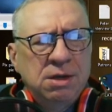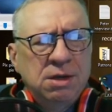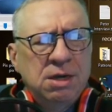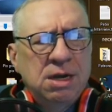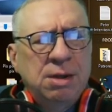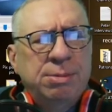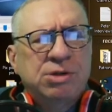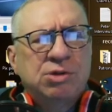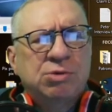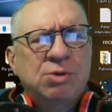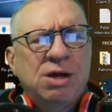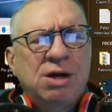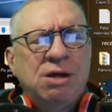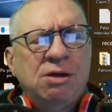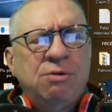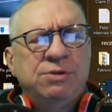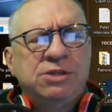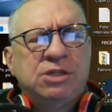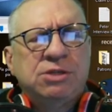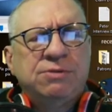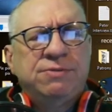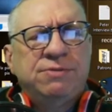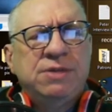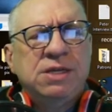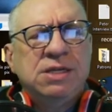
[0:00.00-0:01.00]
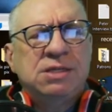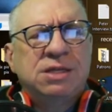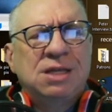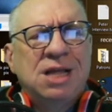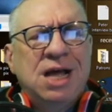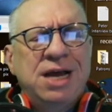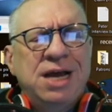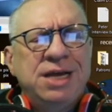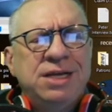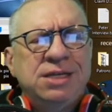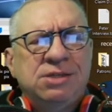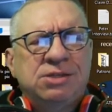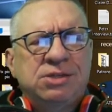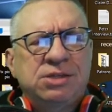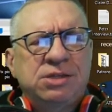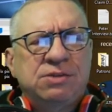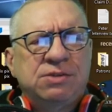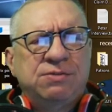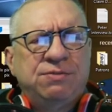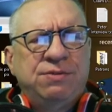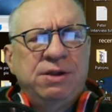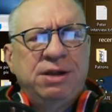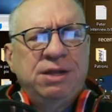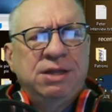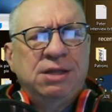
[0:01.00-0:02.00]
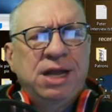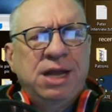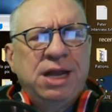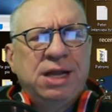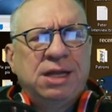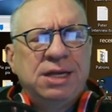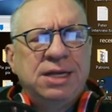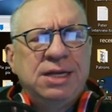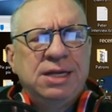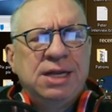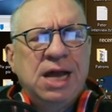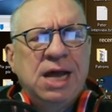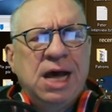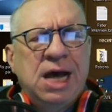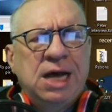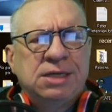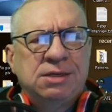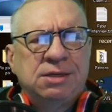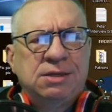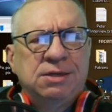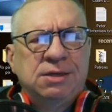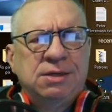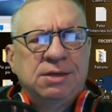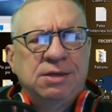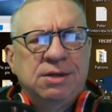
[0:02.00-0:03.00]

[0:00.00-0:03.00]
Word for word: Number 12, which of these lines is very likely not